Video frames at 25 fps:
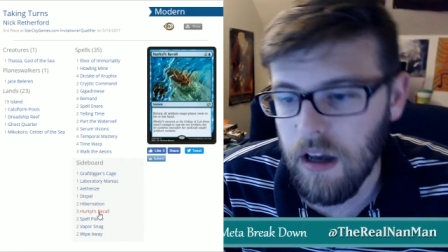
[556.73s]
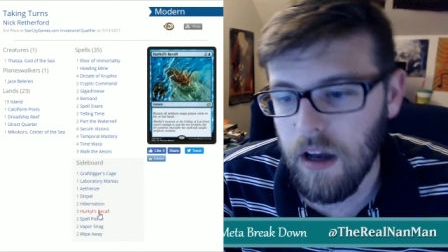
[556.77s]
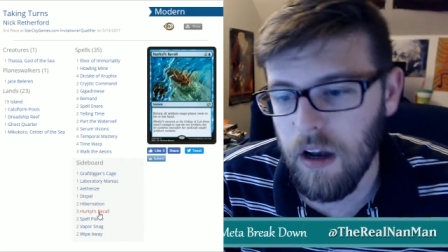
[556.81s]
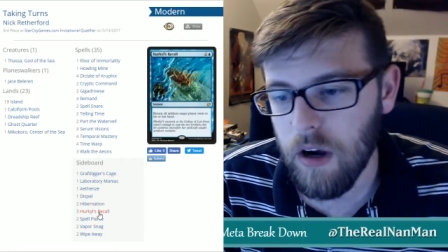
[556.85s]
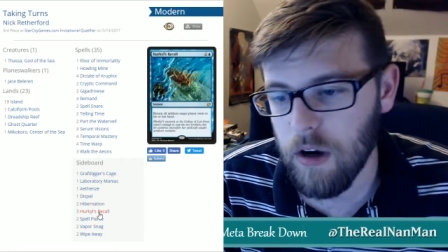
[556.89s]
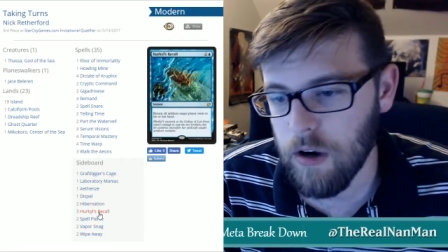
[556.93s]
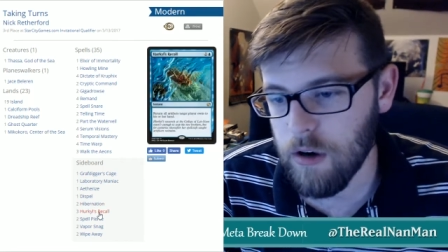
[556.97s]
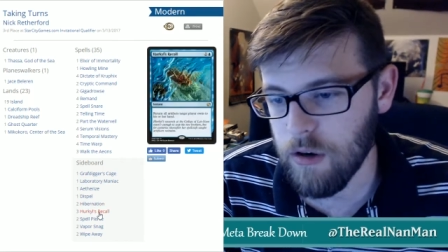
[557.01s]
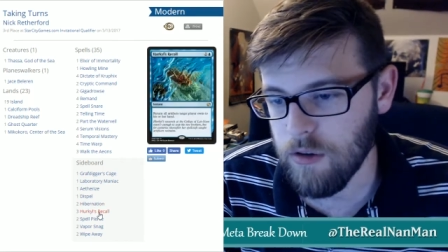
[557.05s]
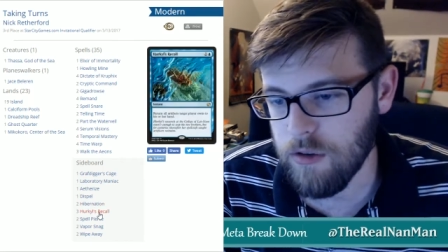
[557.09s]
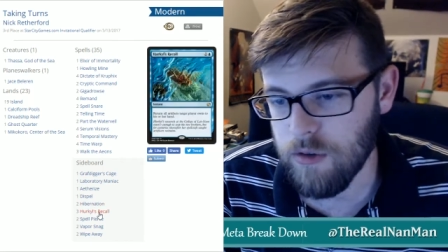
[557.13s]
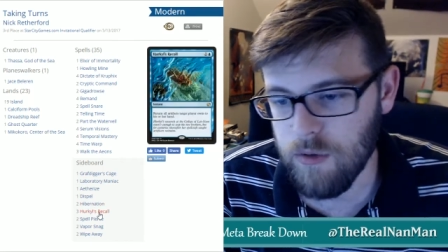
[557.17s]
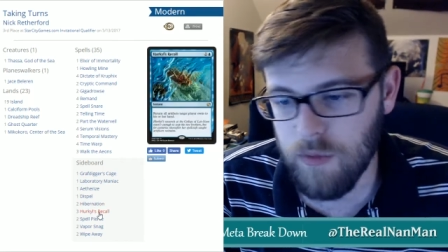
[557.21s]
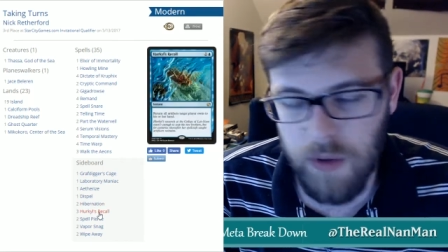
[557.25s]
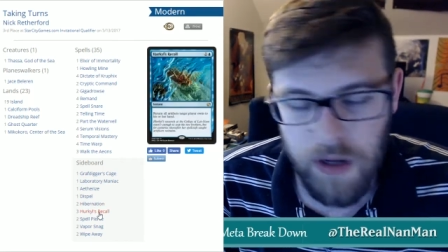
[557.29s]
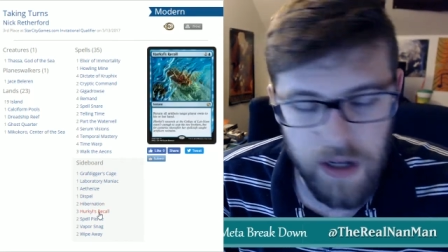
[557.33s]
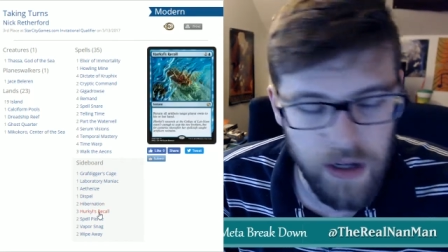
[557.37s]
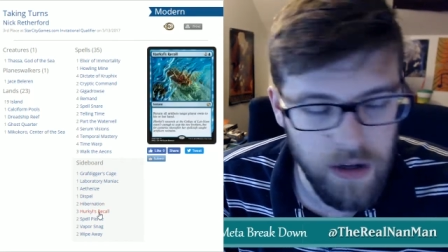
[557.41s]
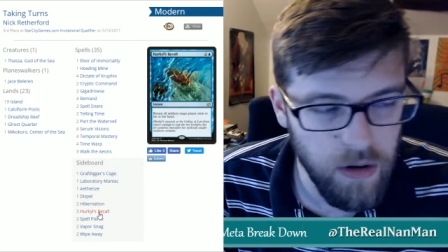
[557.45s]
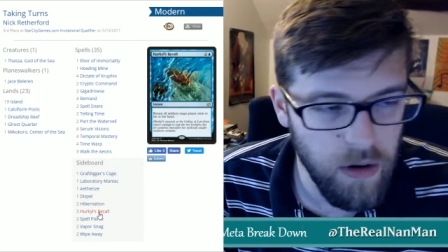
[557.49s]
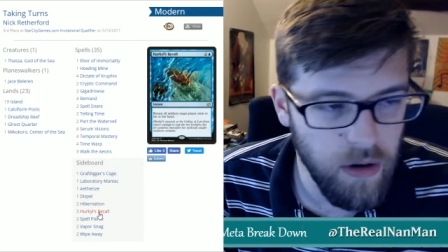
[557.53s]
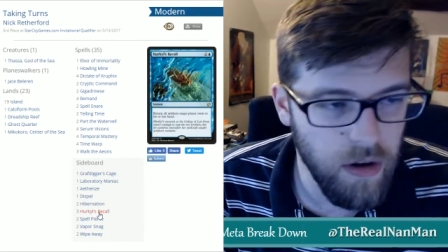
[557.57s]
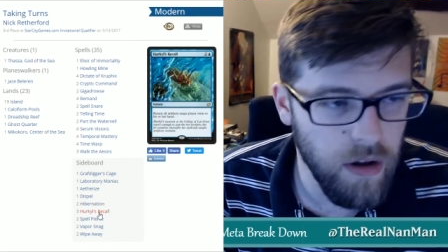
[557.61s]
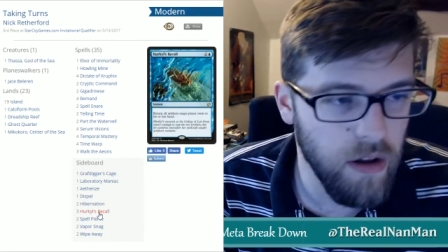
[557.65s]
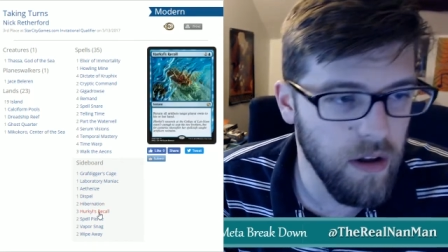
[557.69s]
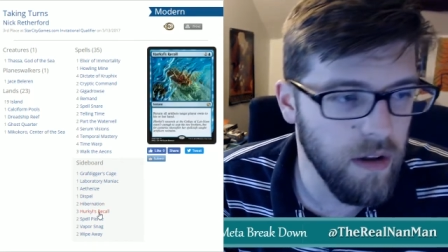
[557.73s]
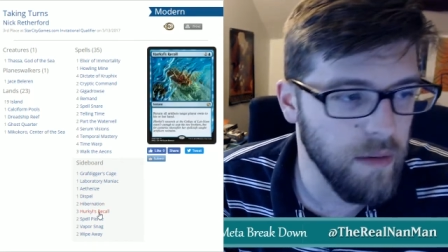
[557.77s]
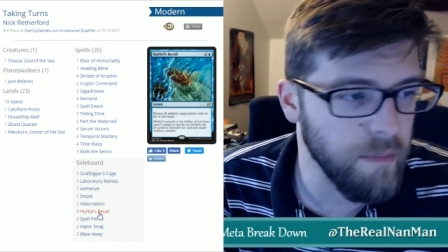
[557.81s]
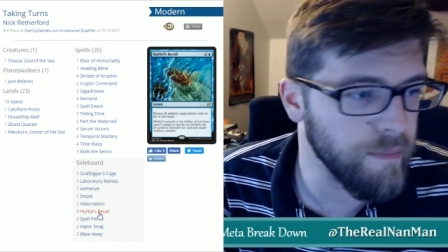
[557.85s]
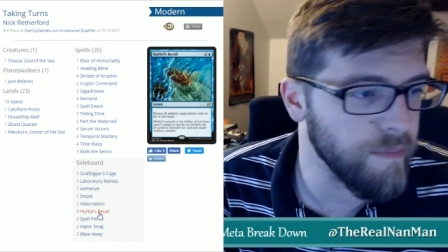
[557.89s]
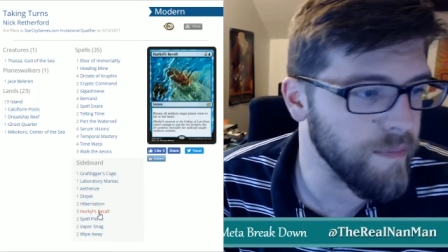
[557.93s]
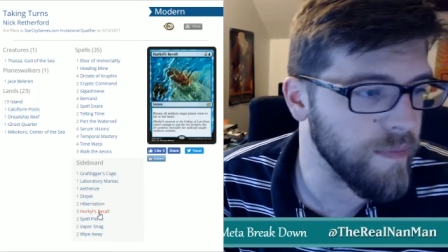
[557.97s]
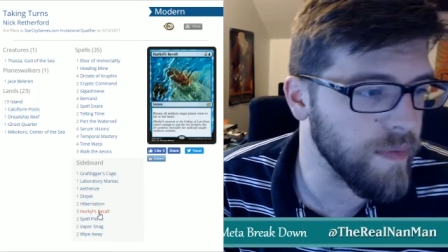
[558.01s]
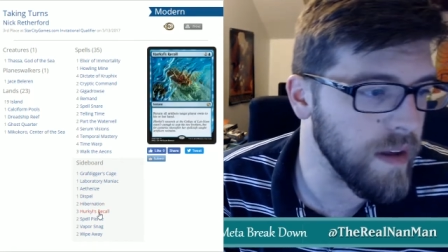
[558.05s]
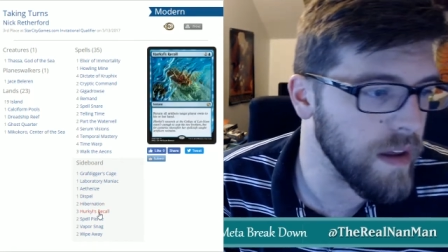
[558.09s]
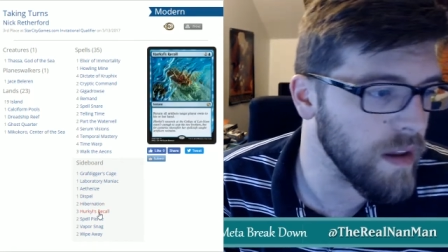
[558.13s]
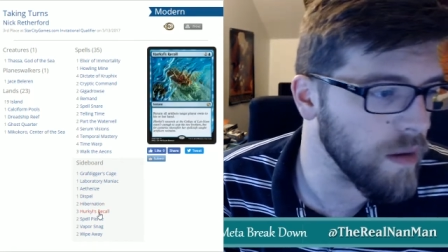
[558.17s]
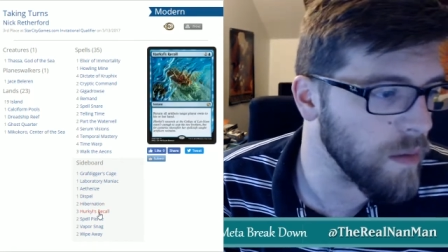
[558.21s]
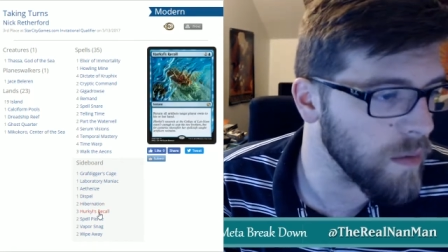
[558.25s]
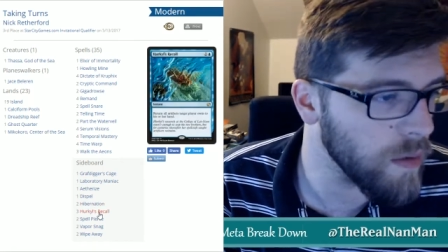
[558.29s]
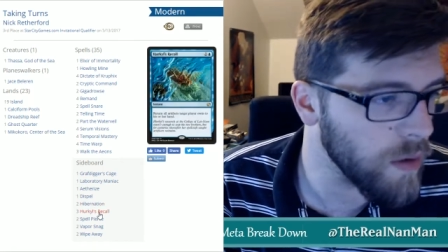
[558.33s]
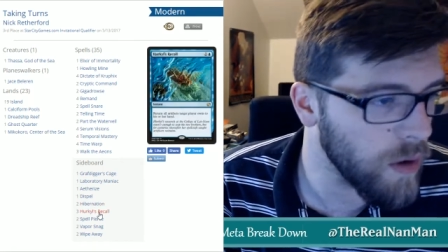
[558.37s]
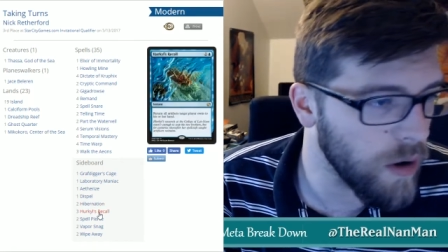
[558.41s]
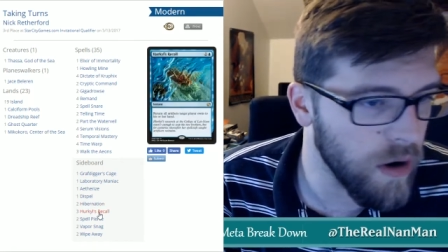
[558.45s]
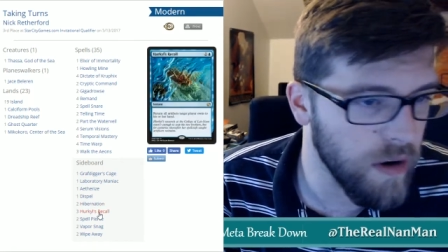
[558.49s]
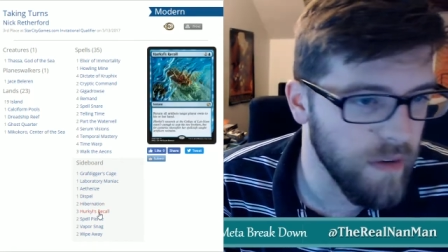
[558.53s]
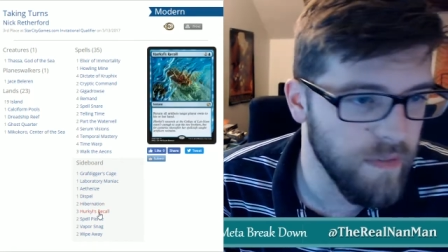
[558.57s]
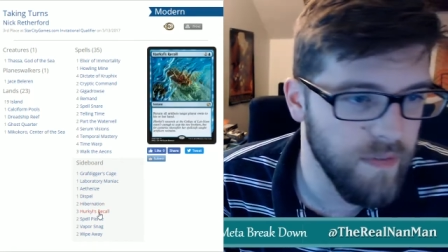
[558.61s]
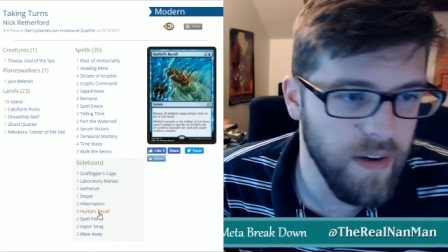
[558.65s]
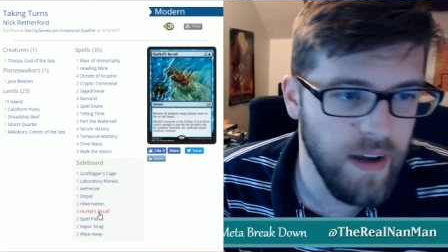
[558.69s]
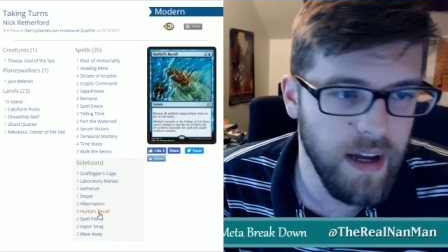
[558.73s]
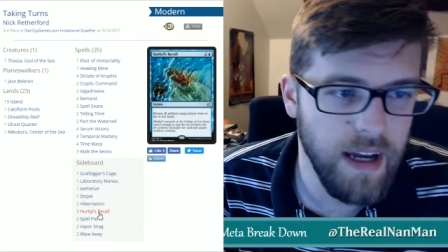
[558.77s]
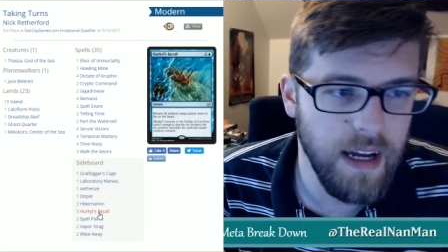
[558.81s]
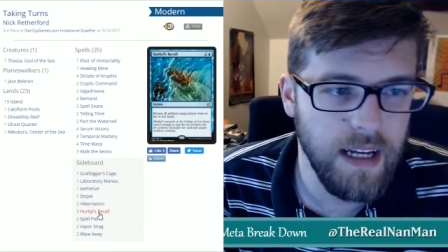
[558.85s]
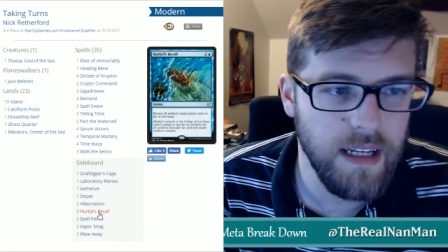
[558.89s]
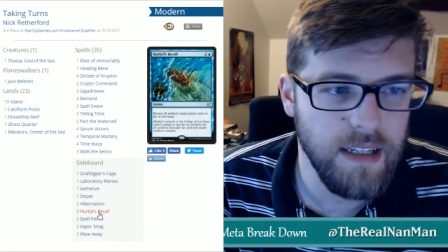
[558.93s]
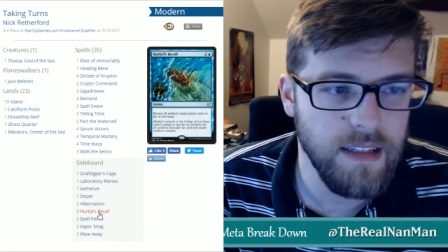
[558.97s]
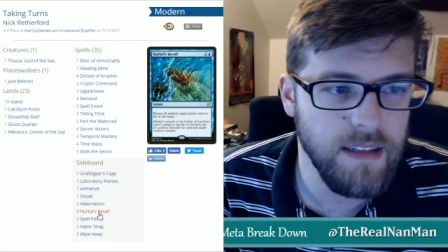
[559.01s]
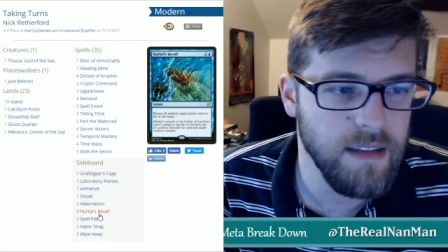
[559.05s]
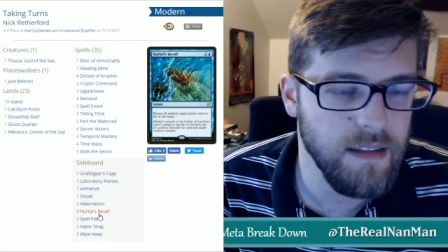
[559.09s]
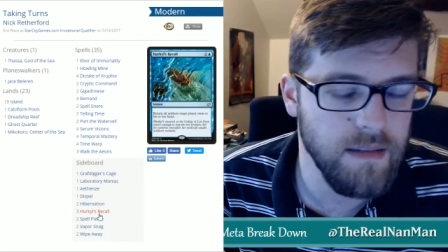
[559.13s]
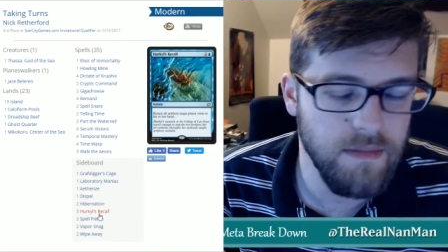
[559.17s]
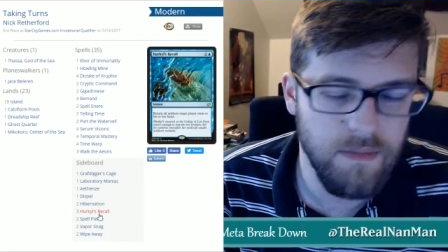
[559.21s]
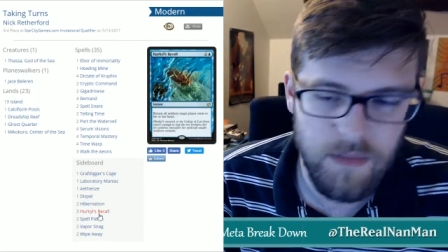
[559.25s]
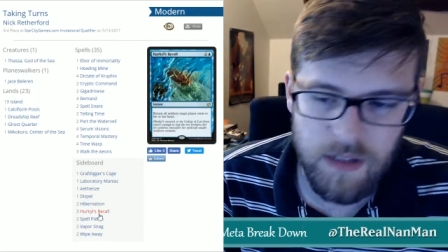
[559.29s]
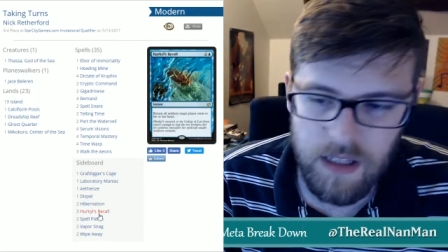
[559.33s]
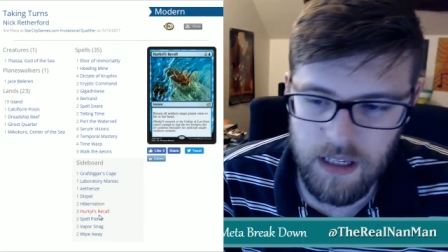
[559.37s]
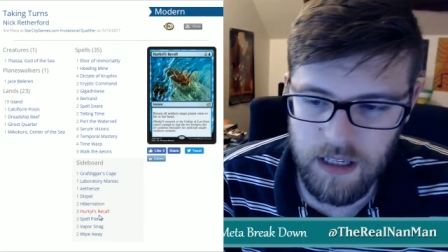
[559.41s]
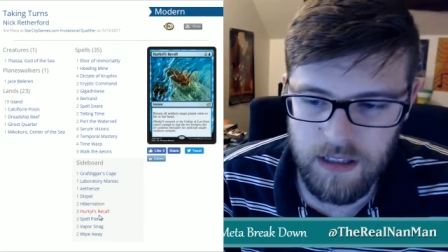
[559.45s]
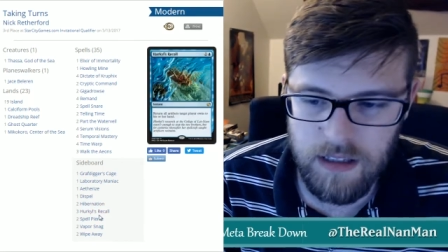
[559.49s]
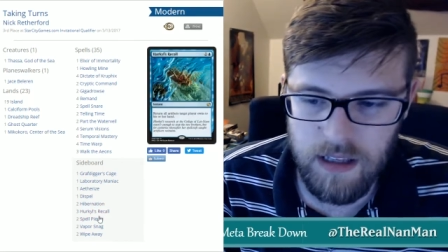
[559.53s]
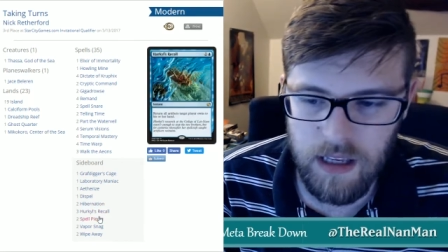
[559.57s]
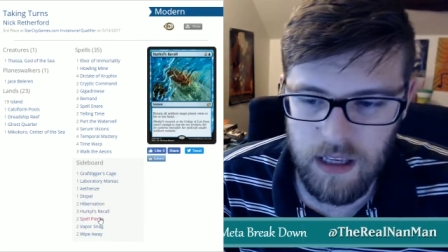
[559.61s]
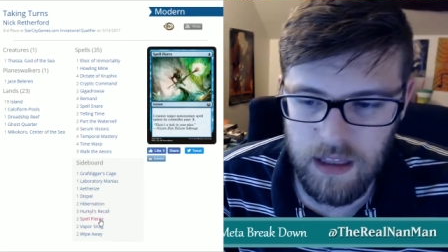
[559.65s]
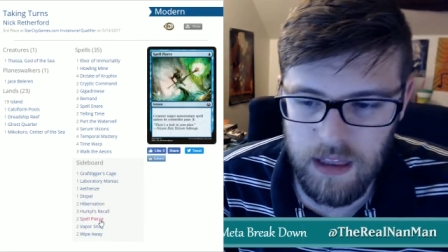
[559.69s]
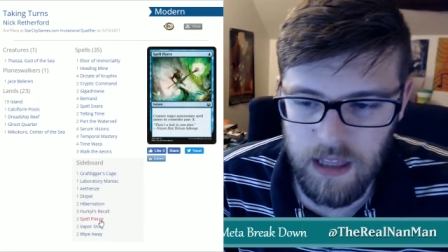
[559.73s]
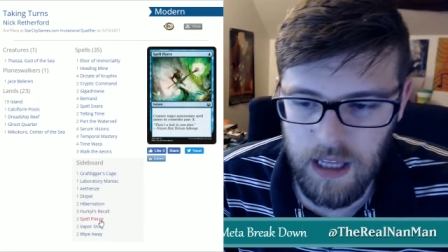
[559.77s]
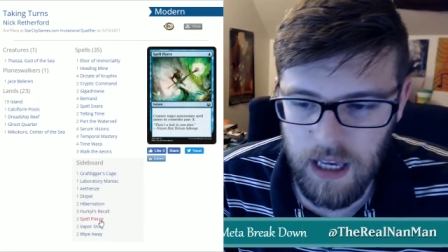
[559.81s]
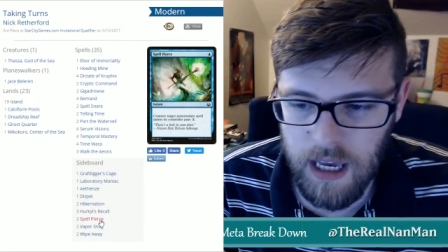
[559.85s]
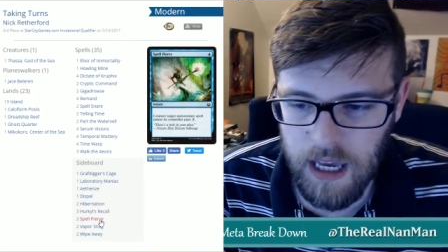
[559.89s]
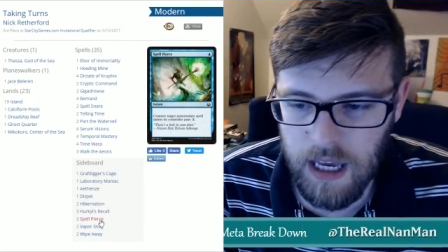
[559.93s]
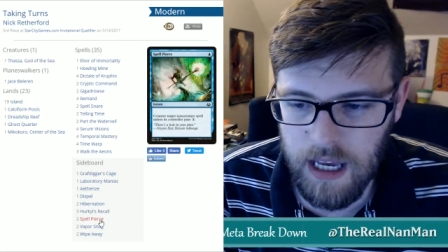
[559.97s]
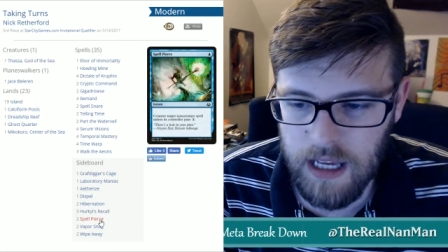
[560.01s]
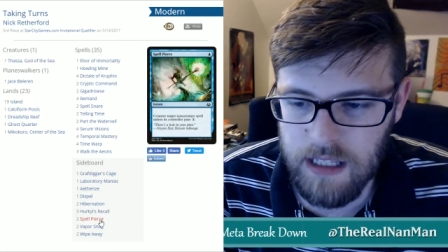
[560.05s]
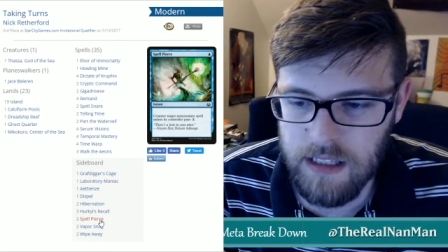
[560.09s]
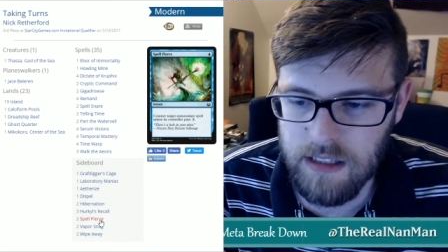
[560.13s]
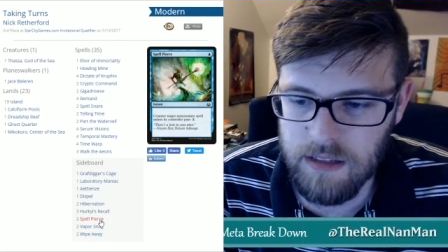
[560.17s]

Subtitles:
Hercule's Recall, dealing with artifacts, things like that.